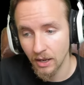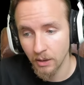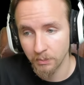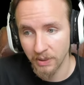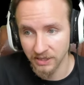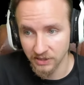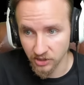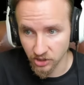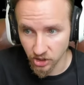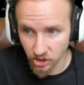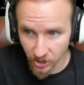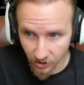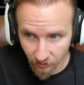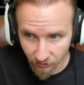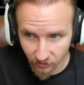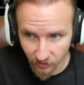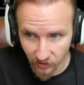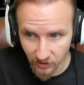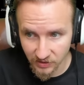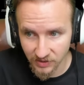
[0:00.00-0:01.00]
better shell
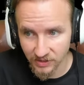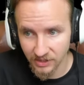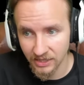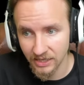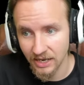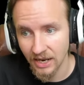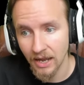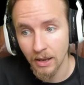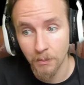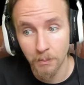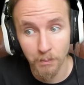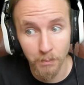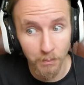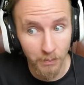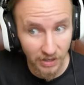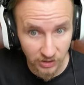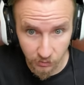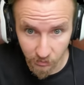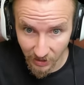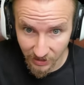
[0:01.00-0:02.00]
velocity,
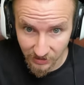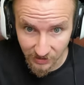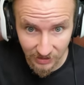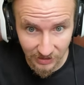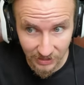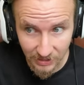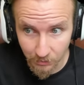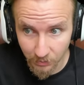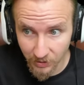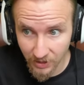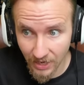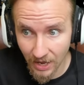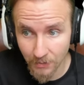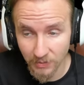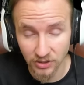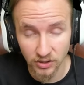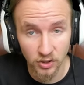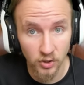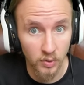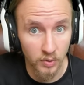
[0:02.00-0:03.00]
much better DPM
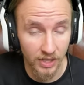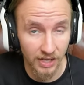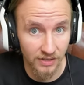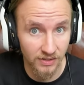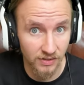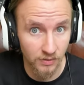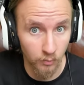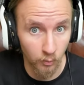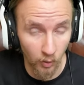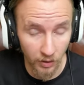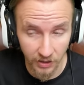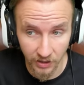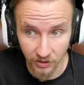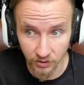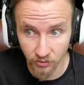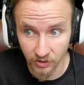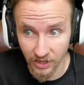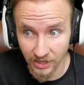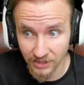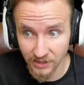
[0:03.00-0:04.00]
at
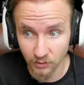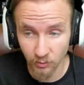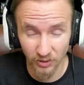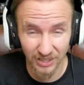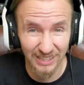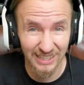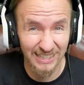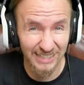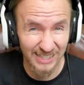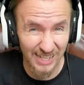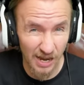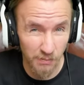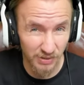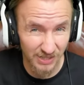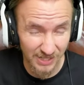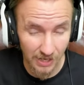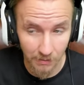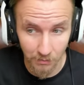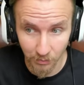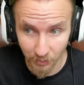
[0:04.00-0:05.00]
2,181, nearly
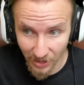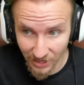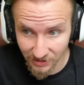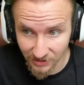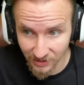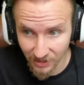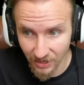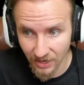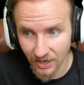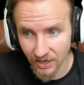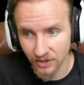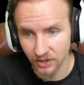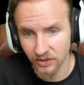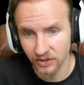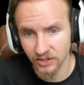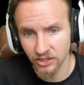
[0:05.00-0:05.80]
10% better than the